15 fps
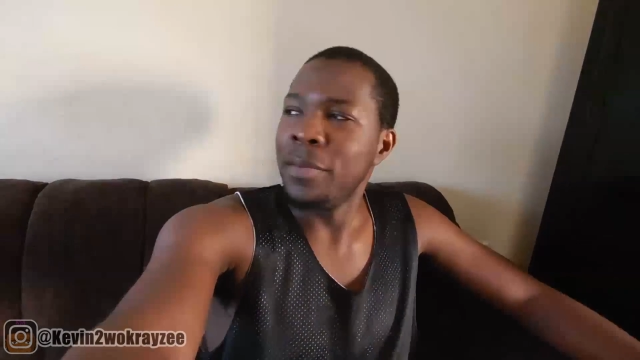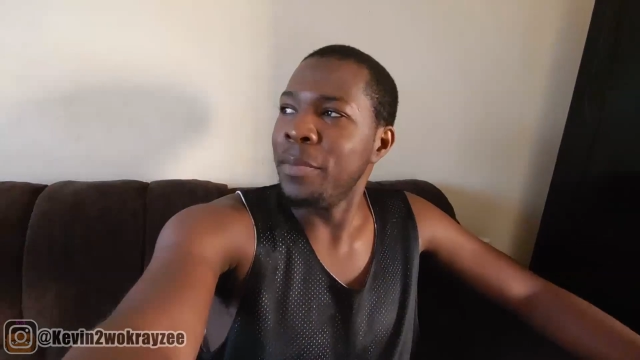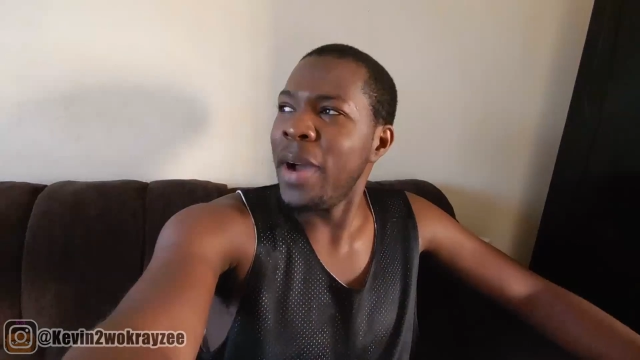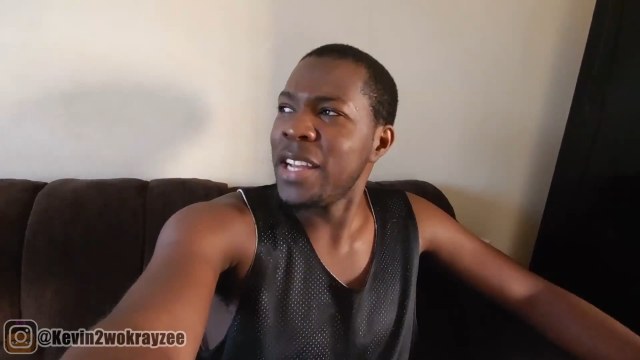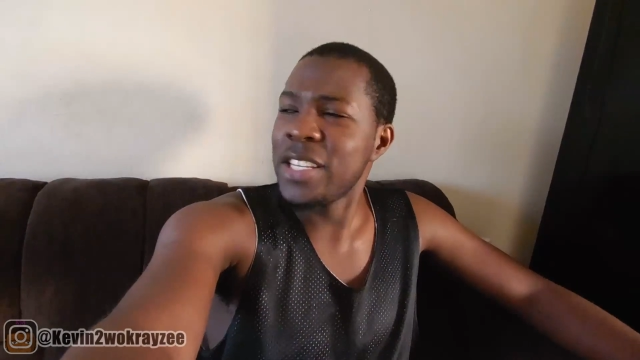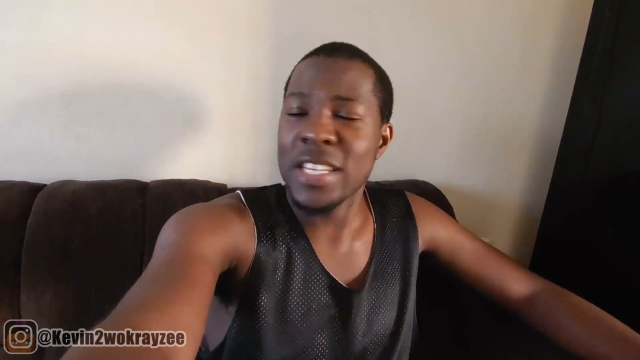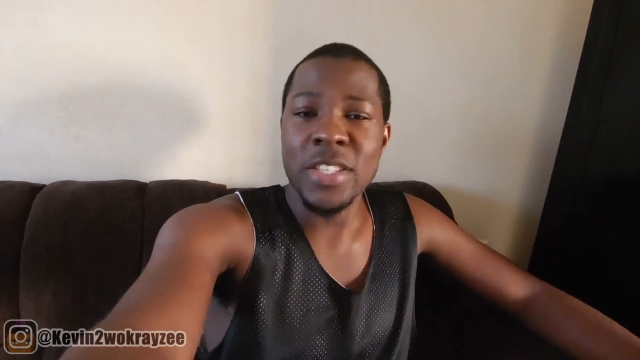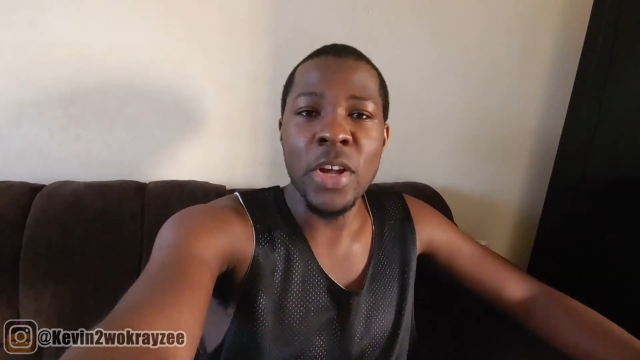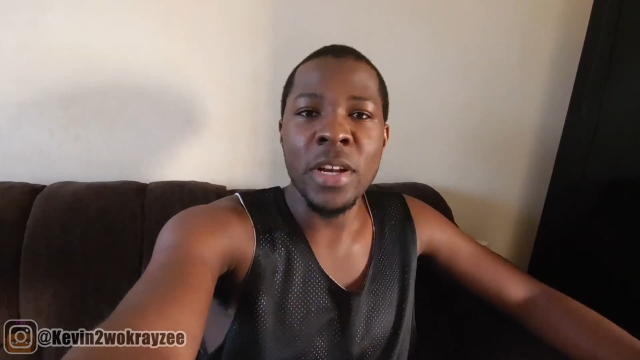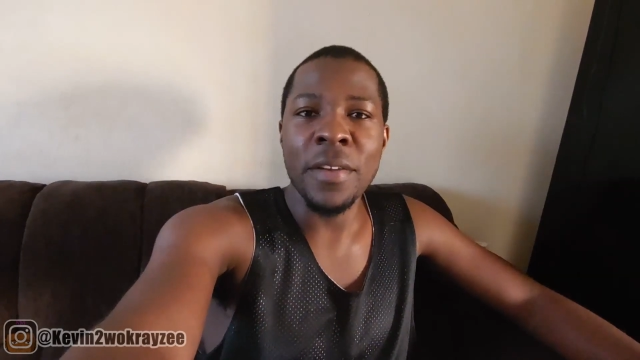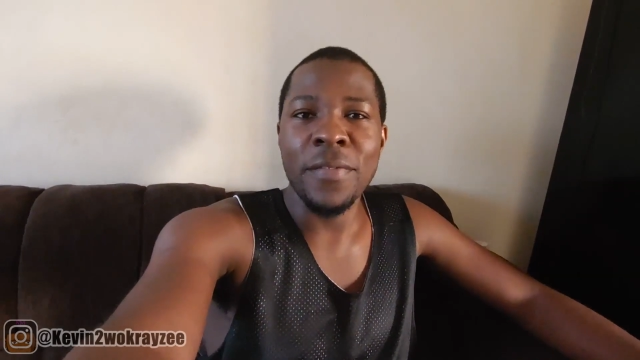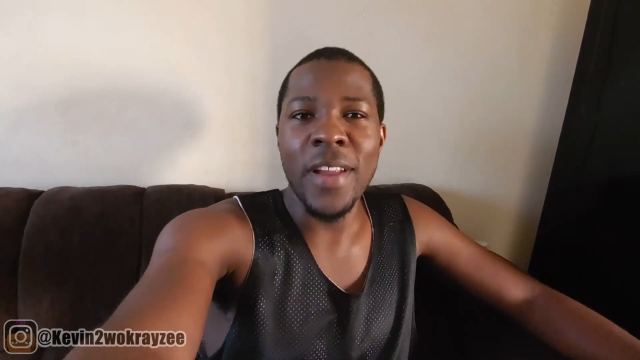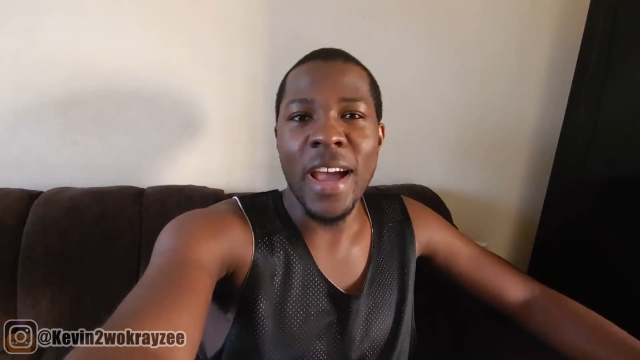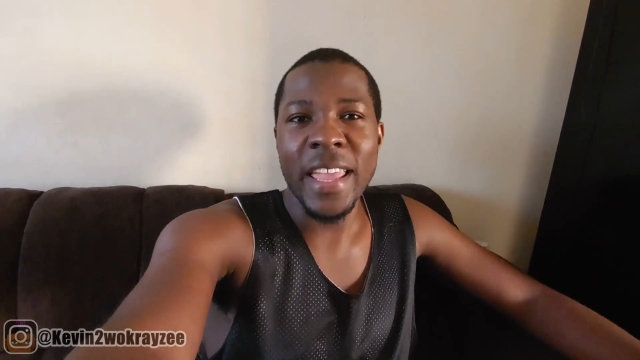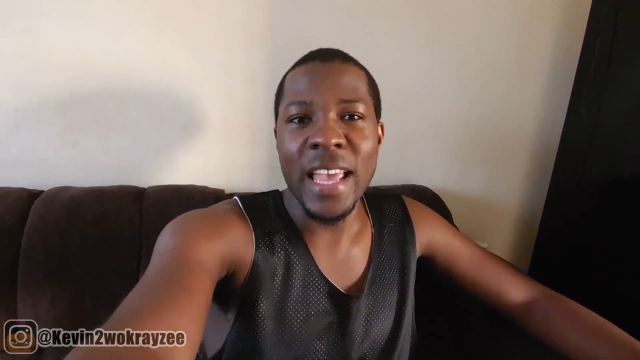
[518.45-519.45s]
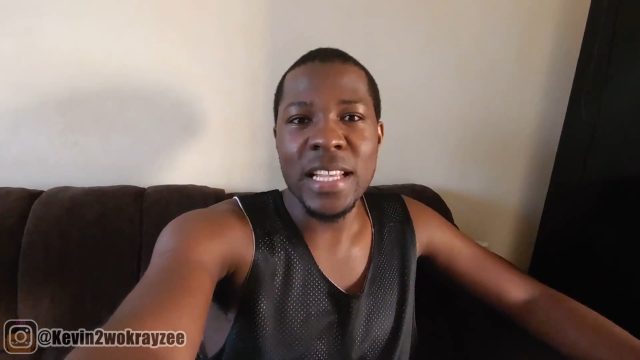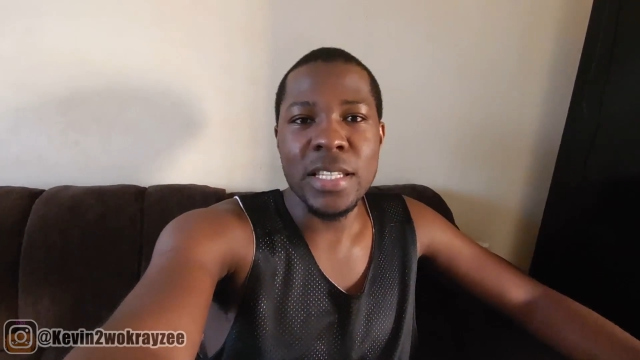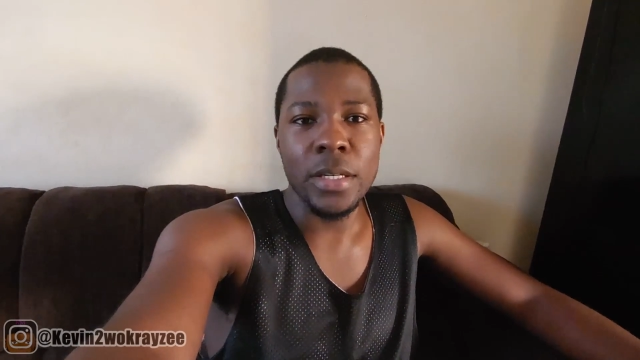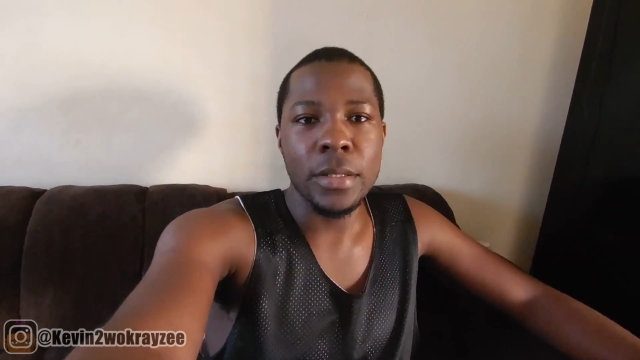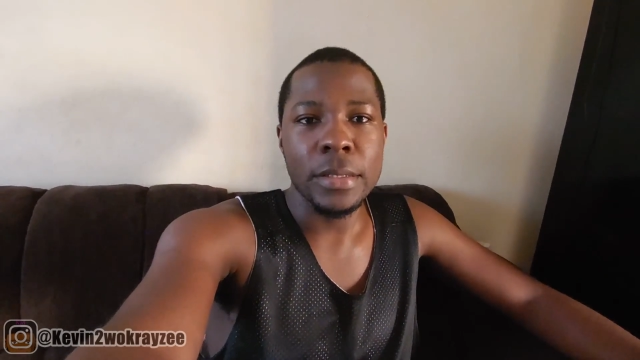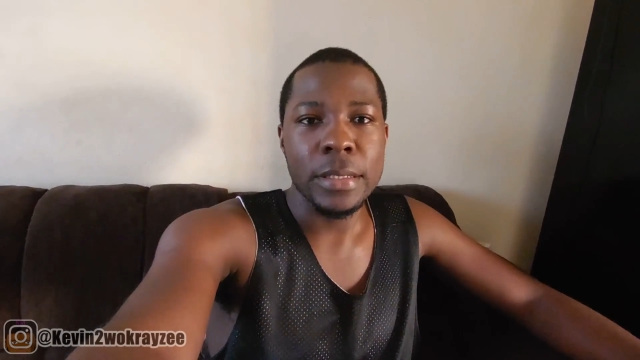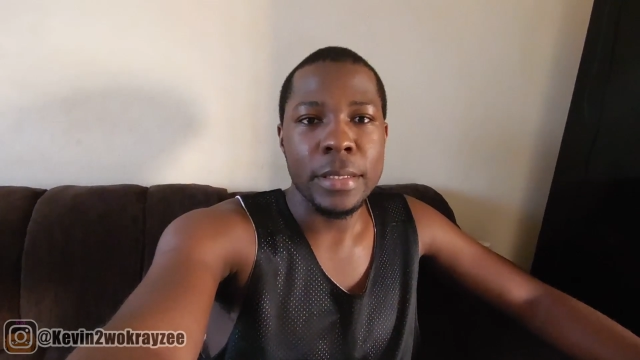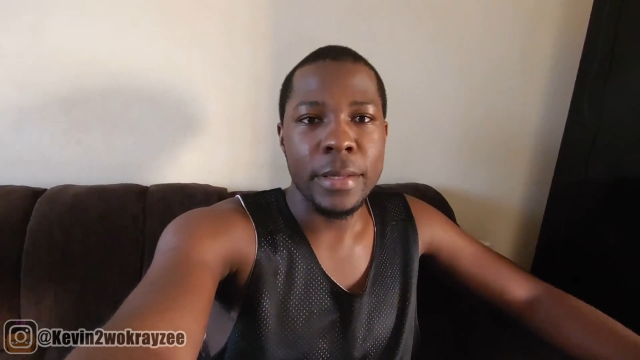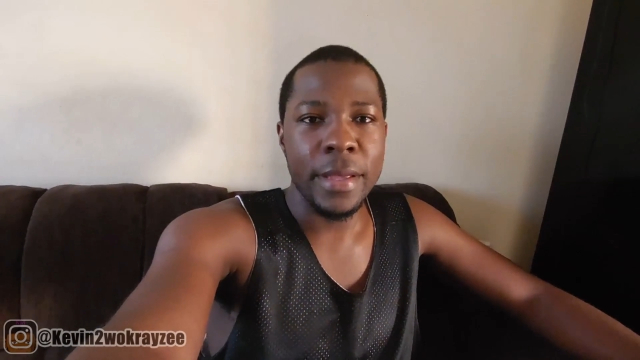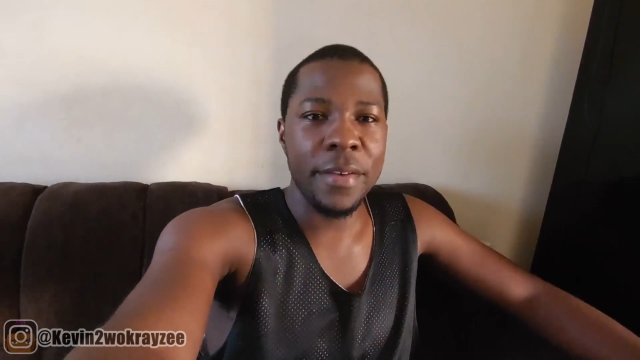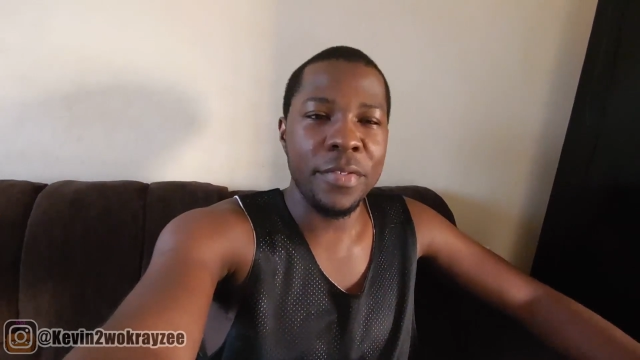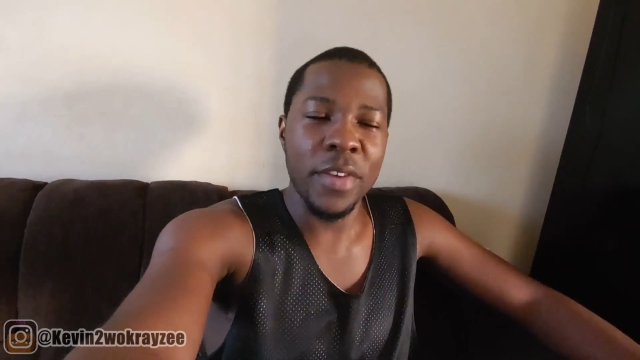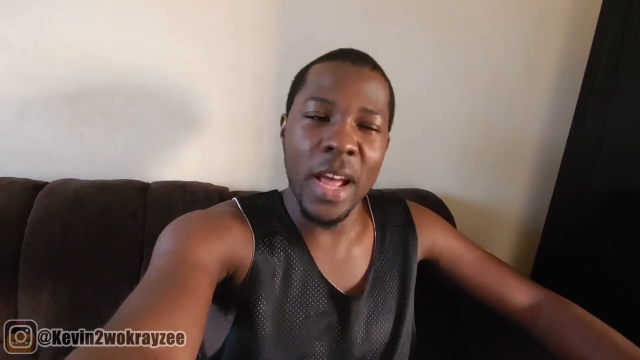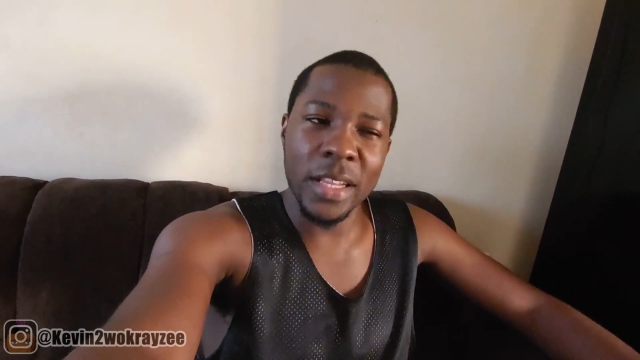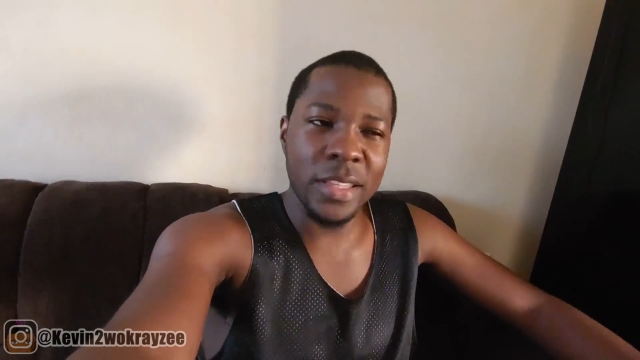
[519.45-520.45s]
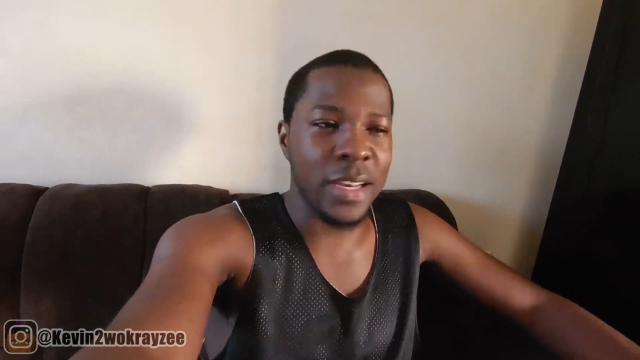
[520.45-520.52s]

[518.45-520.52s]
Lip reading: Might just done the vlog here, so if not,